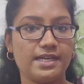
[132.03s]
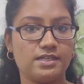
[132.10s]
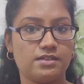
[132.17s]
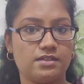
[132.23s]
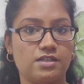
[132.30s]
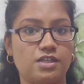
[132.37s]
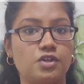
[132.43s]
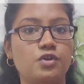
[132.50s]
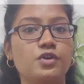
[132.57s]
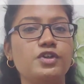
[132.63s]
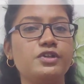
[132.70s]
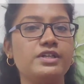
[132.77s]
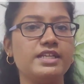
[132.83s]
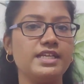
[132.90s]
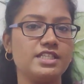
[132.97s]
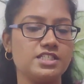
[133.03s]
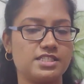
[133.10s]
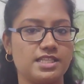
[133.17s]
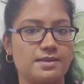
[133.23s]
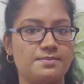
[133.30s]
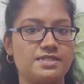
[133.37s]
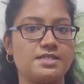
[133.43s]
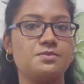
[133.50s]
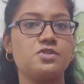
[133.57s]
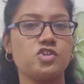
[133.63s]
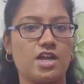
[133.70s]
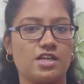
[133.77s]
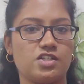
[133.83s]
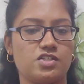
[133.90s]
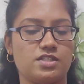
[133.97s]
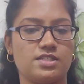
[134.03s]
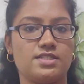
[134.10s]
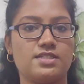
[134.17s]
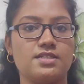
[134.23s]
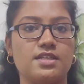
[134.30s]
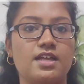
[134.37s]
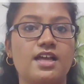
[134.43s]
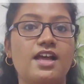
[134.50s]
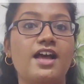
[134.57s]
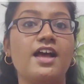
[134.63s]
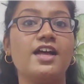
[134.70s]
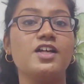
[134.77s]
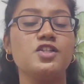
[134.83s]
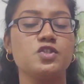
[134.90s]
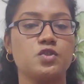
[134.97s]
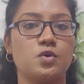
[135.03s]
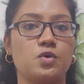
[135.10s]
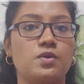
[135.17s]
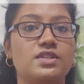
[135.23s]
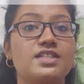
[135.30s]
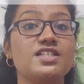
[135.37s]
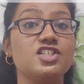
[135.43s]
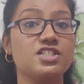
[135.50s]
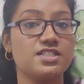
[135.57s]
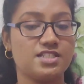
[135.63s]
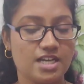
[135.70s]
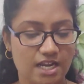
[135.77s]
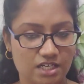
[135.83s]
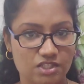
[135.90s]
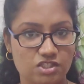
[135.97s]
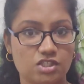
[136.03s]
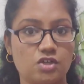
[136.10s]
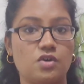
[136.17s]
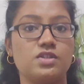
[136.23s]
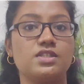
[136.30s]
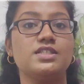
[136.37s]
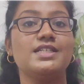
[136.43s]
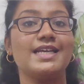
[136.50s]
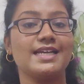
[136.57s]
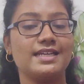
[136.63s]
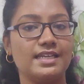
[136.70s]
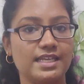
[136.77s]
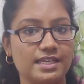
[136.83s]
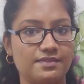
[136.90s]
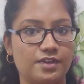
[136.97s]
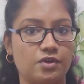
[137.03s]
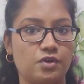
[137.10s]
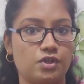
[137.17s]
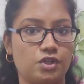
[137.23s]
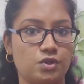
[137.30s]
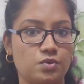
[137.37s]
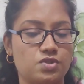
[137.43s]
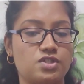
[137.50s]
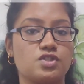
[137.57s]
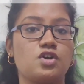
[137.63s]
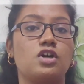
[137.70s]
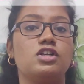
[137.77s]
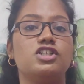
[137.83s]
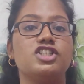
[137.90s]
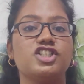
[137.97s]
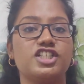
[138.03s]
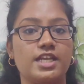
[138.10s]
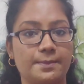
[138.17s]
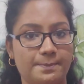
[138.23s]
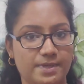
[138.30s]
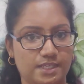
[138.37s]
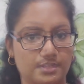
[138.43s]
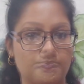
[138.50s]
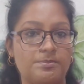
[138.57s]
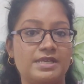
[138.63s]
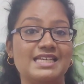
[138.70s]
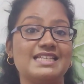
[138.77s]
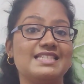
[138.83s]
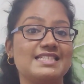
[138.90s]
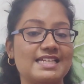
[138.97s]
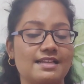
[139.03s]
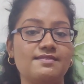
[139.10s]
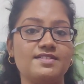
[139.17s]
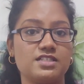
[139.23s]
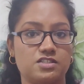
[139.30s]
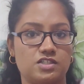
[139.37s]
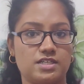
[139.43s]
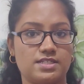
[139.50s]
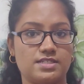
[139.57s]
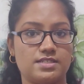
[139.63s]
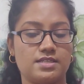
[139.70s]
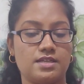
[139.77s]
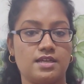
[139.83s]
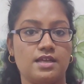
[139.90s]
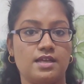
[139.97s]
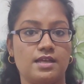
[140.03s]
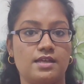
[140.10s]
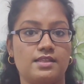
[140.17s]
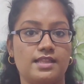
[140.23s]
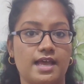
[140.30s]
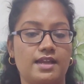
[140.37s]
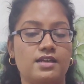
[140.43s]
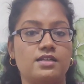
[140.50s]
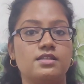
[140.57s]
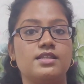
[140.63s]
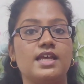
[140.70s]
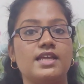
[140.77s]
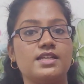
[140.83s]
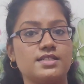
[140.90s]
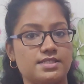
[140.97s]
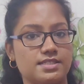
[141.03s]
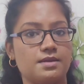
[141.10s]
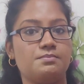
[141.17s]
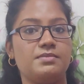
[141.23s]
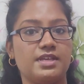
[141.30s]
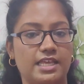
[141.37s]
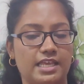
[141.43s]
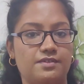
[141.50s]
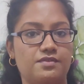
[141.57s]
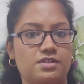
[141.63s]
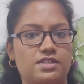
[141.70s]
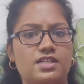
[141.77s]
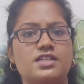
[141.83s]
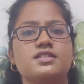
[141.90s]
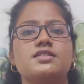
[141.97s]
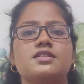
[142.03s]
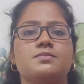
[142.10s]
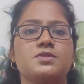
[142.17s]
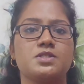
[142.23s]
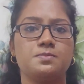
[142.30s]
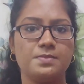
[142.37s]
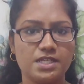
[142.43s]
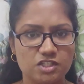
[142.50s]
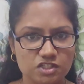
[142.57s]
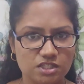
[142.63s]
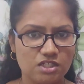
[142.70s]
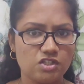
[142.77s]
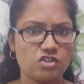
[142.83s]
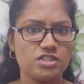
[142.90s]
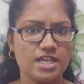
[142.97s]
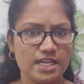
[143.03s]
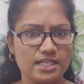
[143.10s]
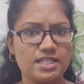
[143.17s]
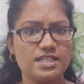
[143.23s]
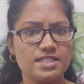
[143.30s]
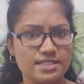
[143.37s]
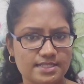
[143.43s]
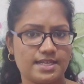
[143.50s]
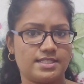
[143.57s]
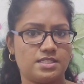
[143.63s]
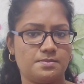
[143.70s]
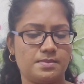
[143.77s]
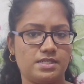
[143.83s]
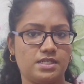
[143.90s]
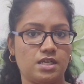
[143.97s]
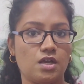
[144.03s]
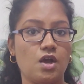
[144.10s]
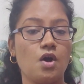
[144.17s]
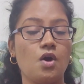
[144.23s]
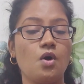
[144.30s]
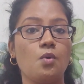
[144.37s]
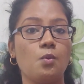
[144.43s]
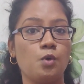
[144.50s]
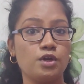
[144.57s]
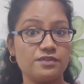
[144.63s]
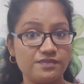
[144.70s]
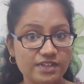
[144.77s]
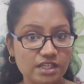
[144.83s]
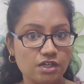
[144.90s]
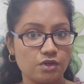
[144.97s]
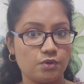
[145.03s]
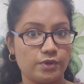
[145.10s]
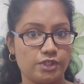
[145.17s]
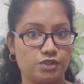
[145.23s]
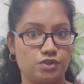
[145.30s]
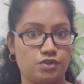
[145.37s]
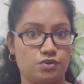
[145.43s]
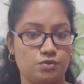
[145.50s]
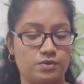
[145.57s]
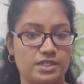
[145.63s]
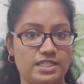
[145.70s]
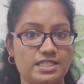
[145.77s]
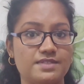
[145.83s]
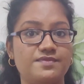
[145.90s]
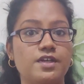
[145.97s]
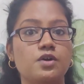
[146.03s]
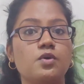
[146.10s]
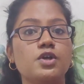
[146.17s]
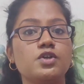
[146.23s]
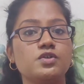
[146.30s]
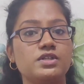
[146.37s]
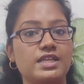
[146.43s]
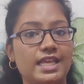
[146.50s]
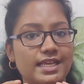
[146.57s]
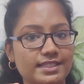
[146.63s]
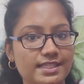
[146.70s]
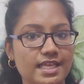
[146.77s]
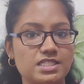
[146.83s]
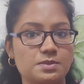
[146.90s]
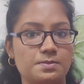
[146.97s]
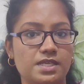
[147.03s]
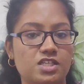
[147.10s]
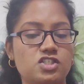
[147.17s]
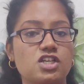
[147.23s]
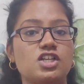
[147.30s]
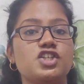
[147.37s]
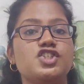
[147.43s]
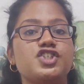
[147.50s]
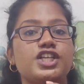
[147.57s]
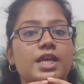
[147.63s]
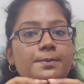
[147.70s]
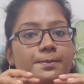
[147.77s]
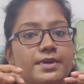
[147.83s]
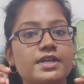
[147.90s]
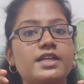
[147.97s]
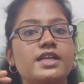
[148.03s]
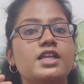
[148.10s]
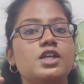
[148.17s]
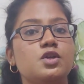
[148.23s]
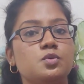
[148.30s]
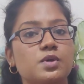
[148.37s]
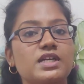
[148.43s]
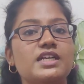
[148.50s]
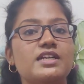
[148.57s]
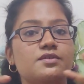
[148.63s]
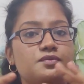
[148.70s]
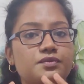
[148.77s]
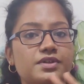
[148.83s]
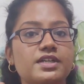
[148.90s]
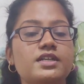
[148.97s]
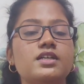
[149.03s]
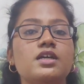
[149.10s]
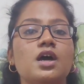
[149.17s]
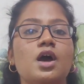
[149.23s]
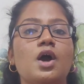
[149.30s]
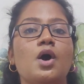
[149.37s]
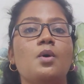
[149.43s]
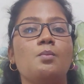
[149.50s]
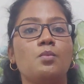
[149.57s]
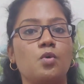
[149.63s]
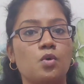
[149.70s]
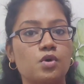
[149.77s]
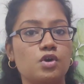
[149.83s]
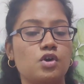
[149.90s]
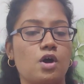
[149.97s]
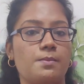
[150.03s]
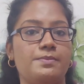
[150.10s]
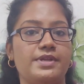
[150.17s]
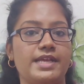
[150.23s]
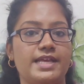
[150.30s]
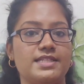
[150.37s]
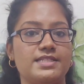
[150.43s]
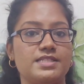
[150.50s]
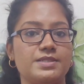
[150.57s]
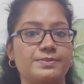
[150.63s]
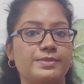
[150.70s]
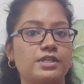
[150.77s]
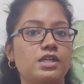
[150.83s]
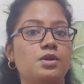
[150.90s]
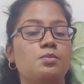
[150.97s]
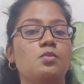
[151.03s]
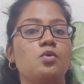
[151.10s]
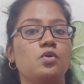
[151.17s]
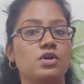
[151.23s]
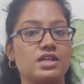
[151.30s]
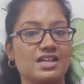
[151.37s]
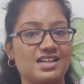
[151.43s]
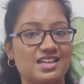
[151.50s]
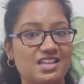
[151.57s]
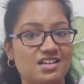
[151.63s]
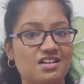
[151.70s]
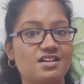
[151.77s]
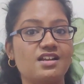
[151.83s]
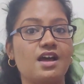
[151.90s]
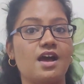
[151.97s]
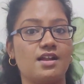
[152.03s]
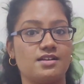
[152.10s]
better, you're going to teach them some strategies. So this strategy or the technique we are going to use is called shaping. Shaping itself suggests that there is some behavior, there is some speech that your child is exhibiting. What we are going to do is we are going to take that speech and shape it into a different, more comprehensible, more clear